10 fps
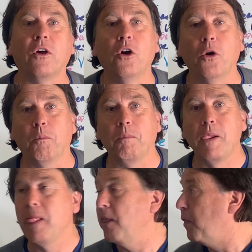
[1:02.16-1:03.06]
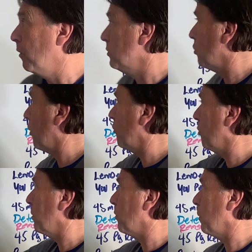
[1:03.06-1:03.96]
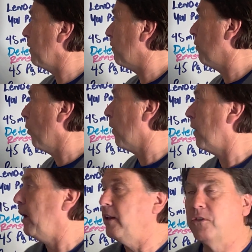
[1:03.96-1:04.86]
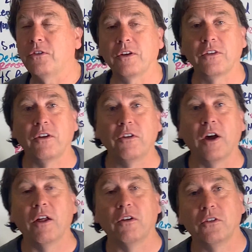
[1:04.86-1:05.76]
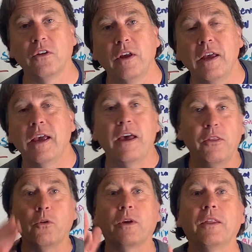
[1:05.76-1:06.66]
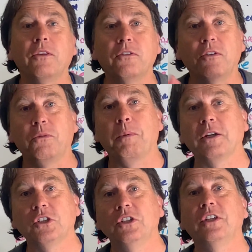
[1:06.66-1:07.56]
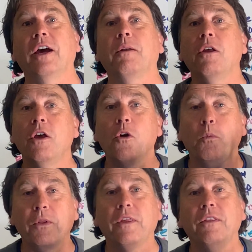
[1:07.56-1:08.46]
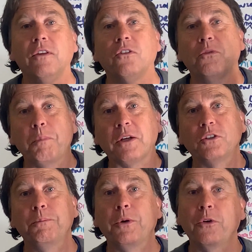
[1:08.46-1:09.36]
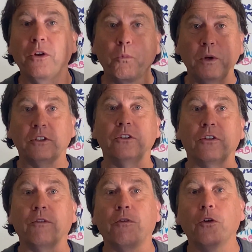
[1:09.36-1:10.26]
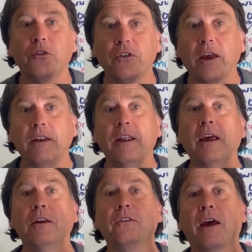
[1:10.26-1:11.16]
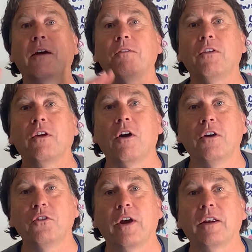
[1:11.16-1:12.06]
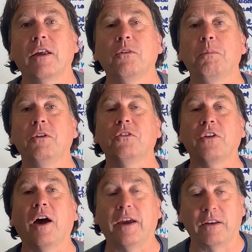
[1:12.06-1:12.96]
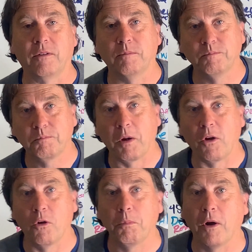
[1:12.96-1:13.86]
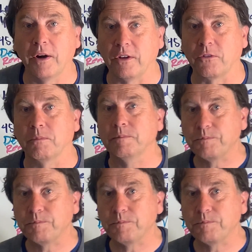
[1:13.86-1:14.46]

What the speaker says: the home. They'll charge you between $400 and $600, and they'll get this inspection done within the inspection period, which is the first 10 days after the contract has been signed by all parties.